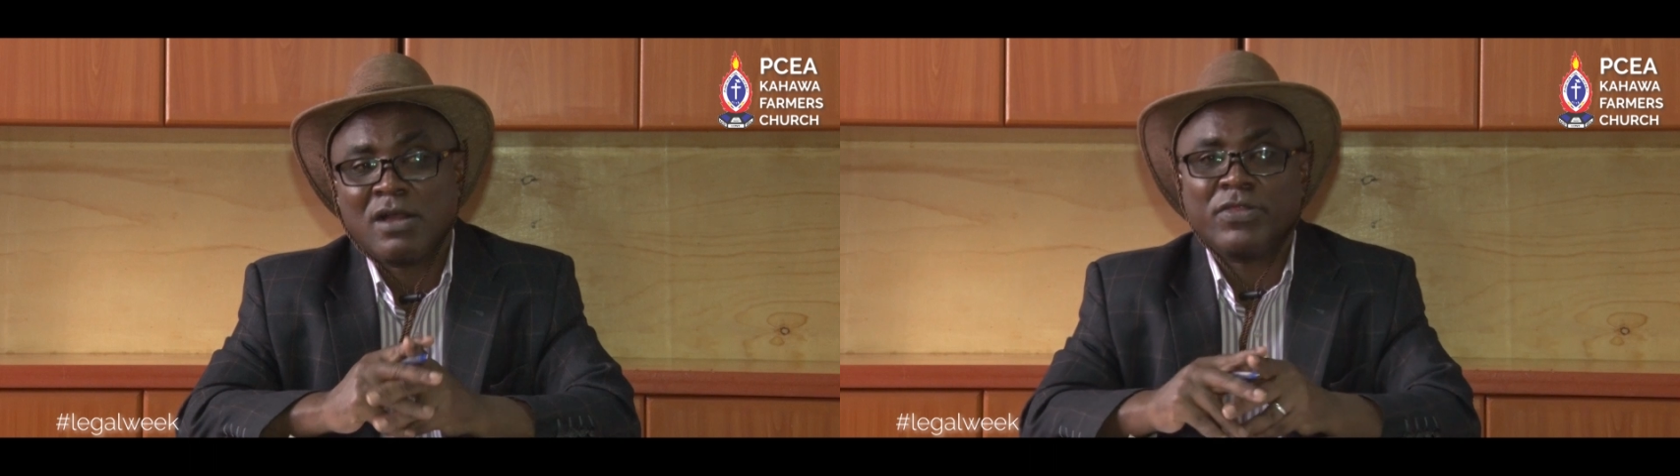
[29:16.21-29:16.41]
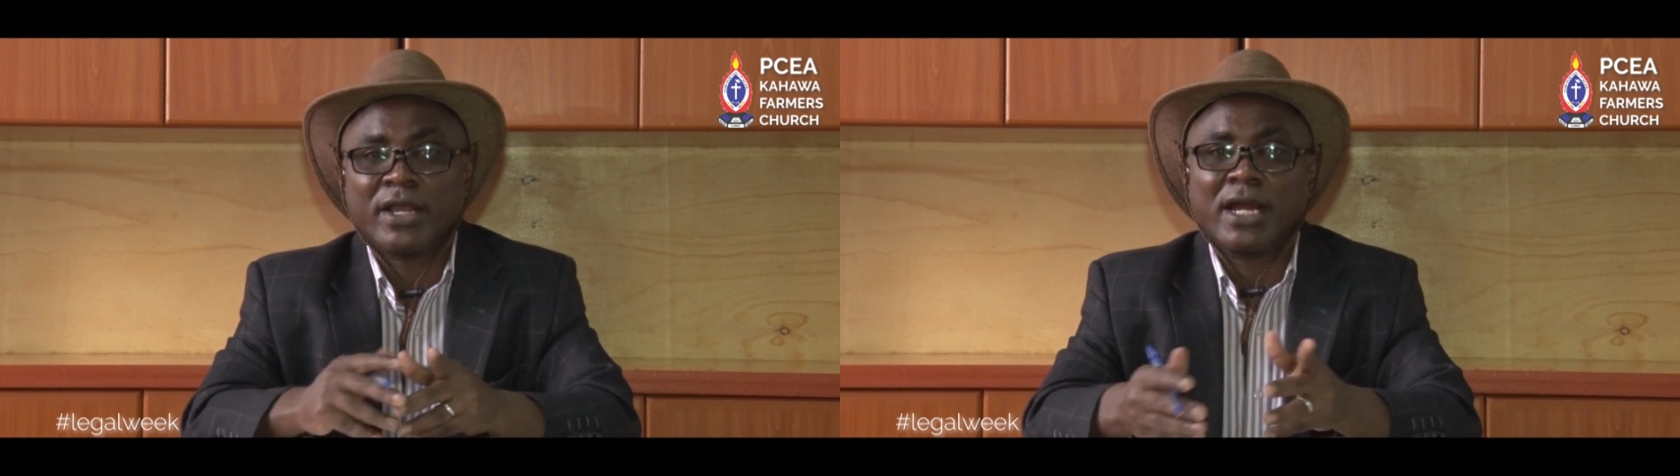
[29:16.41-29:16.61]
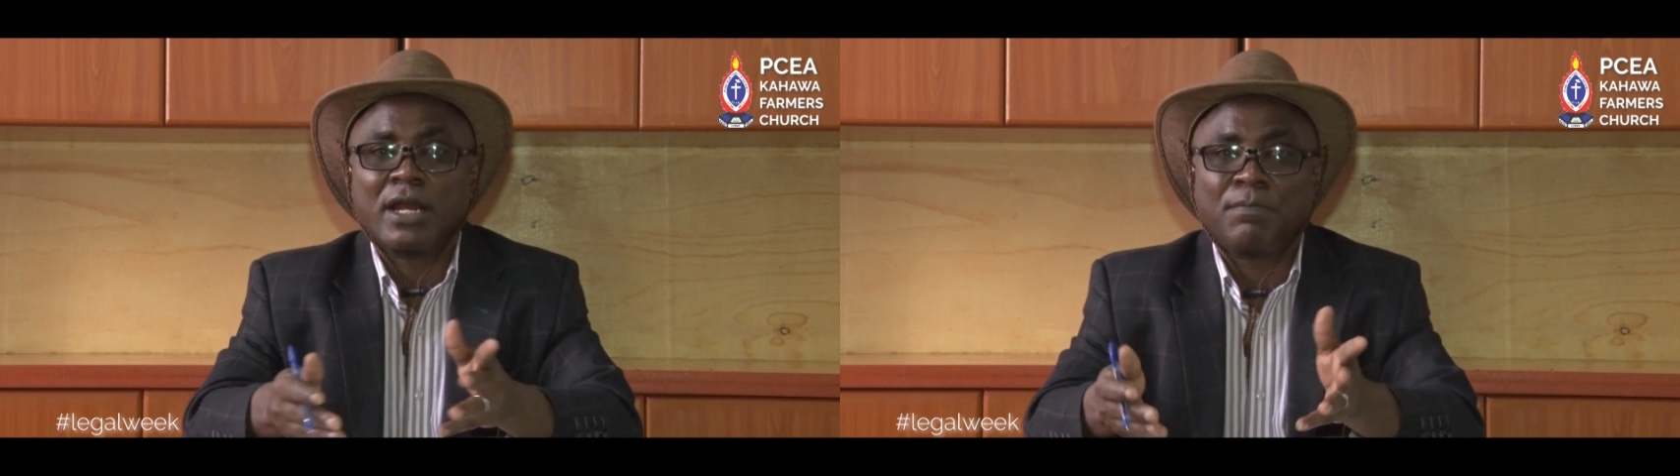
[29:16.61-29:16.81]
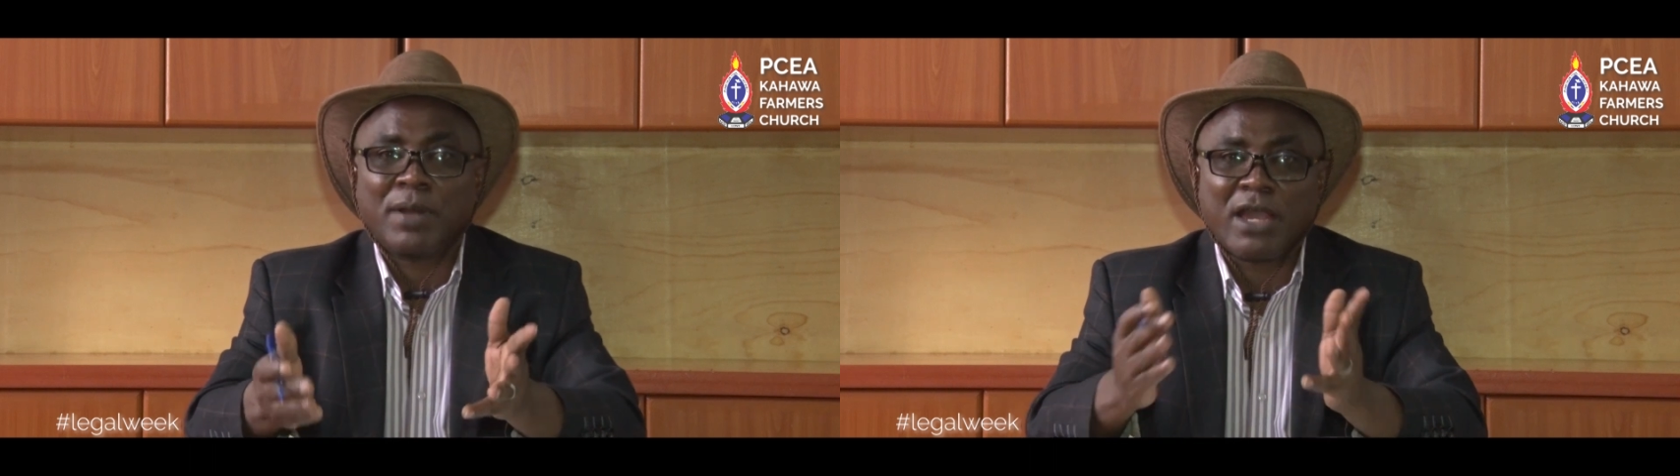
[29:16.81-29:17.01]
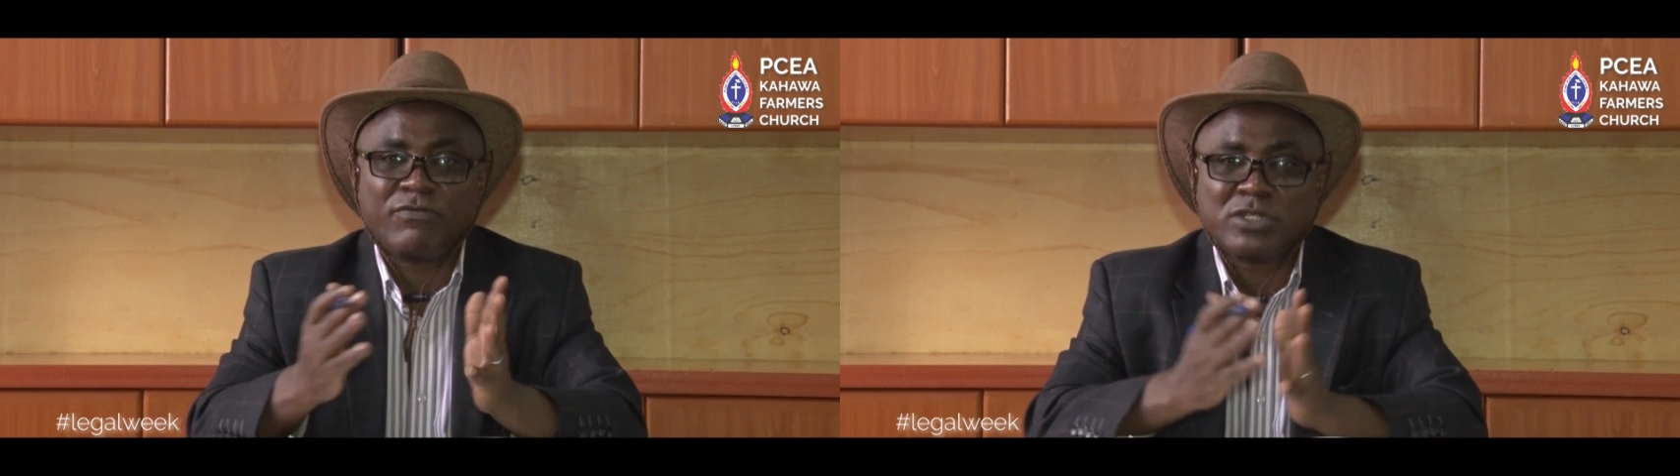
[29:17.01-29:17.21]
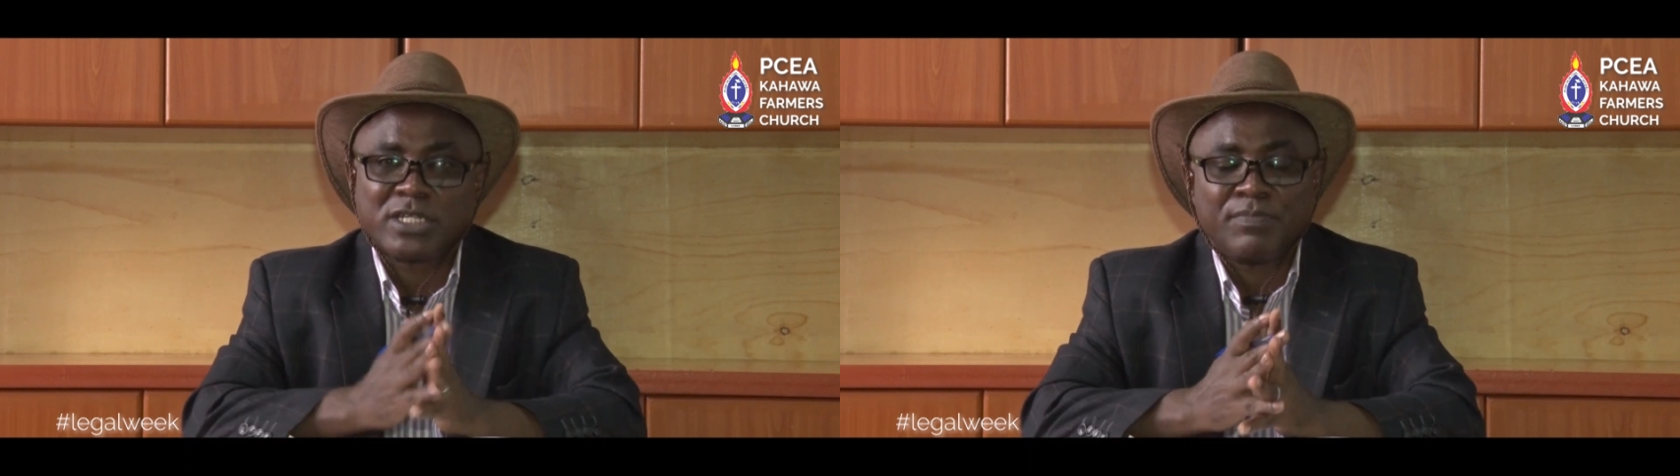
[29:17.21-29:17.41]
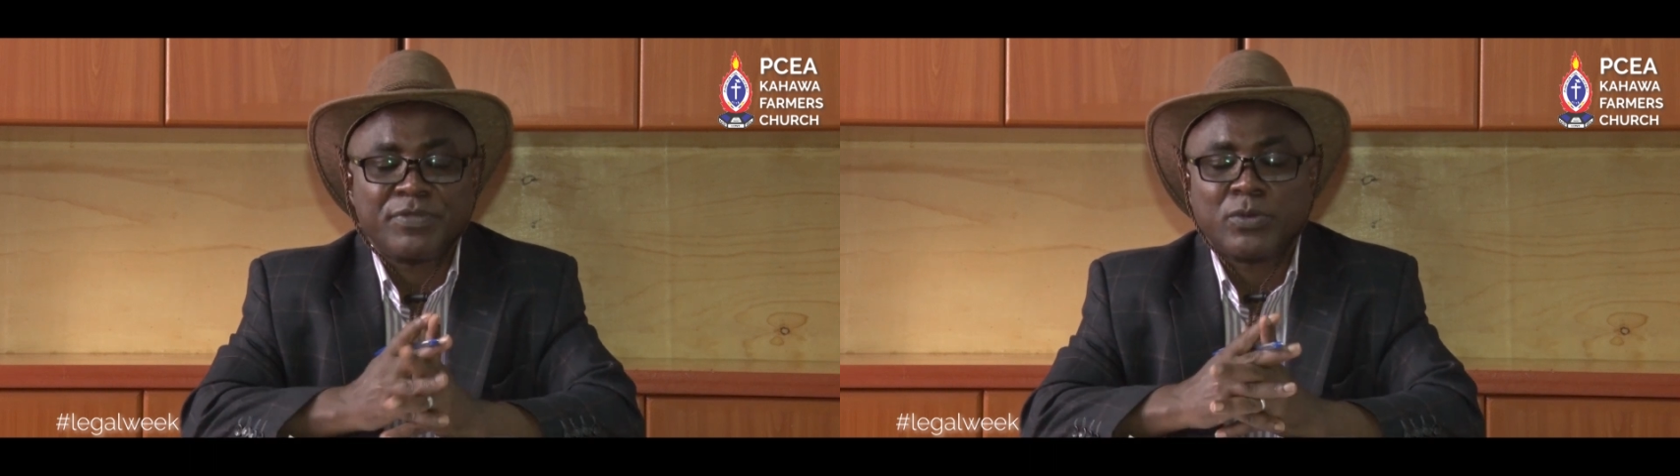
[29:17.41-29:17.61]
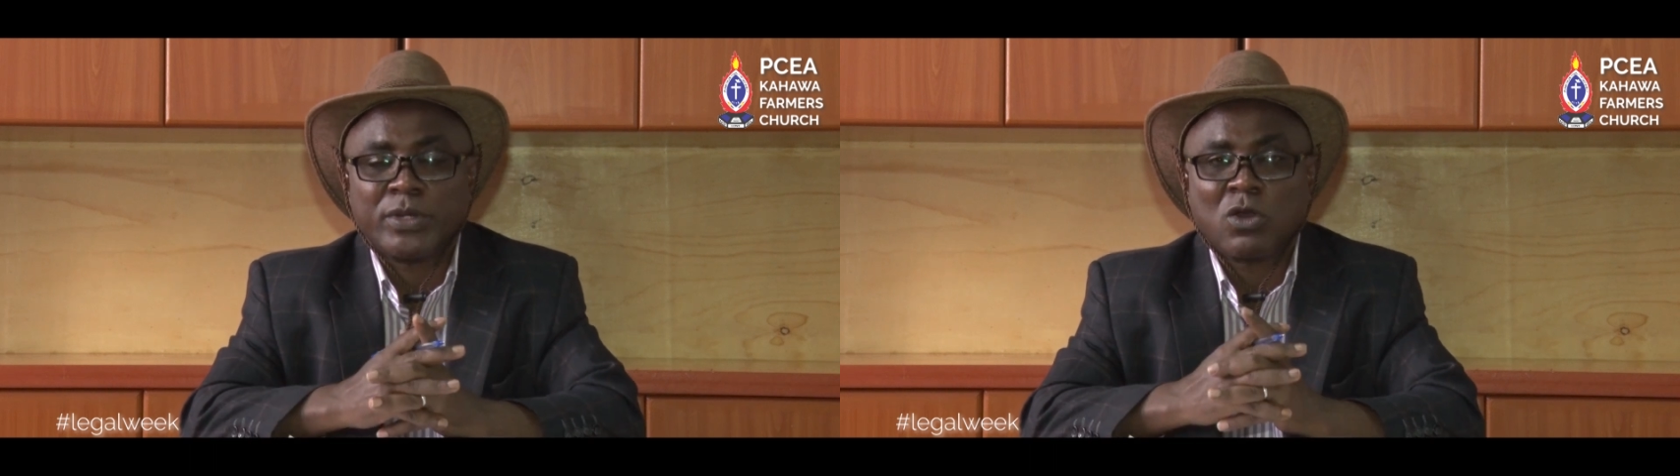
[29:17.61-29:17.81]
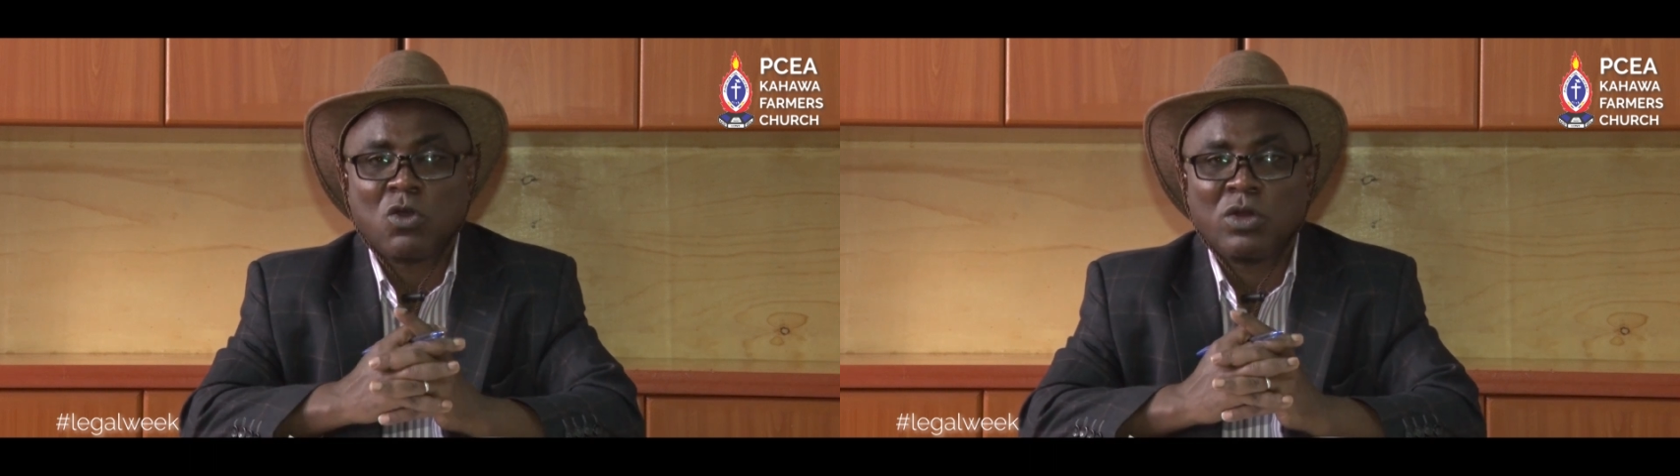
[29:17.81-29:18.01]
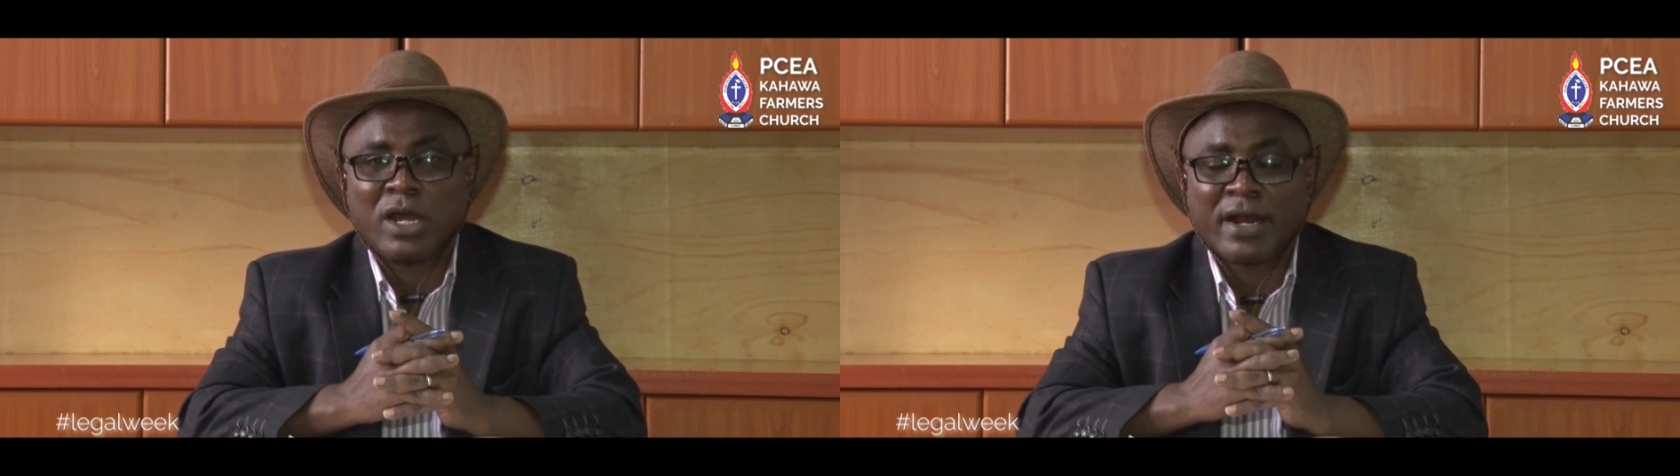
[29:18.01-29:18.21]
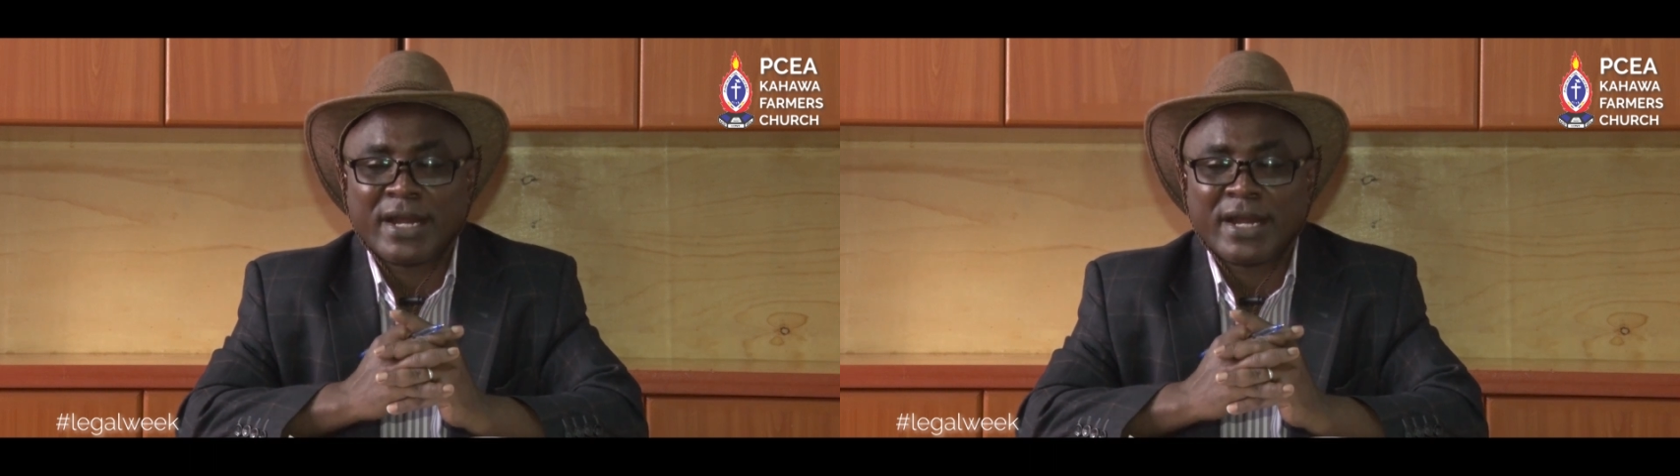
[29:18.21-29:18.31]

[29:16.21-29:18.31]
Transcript: they can apply for something we call